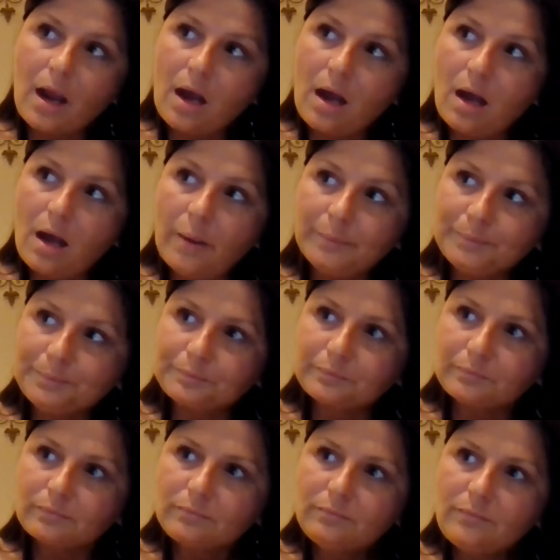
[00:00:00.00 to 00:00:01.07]

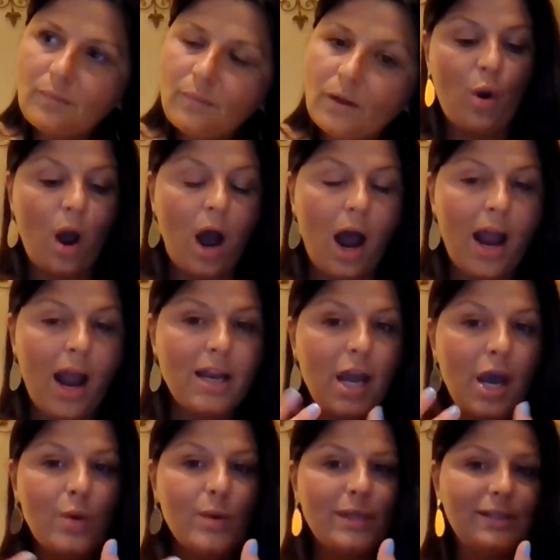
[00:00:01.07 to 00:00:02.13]
I
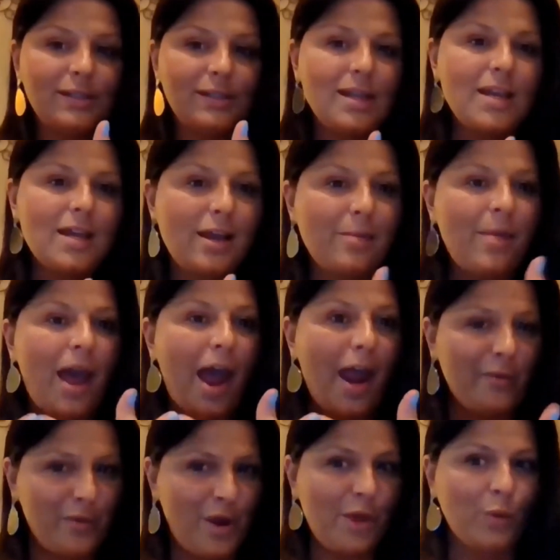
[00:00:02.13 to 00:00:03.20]
go and see him
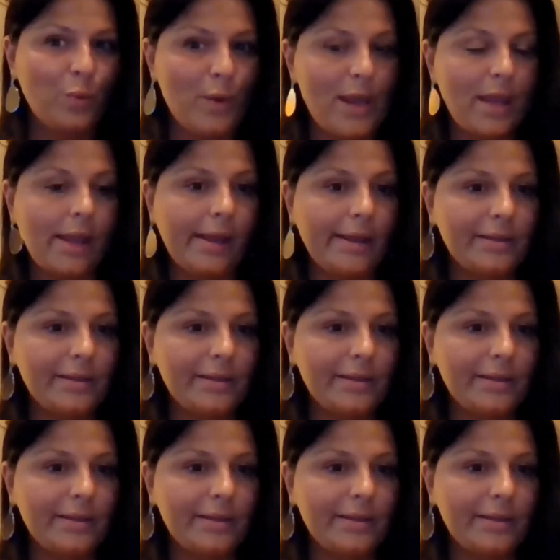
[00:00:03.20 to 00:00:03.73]
every other weekend.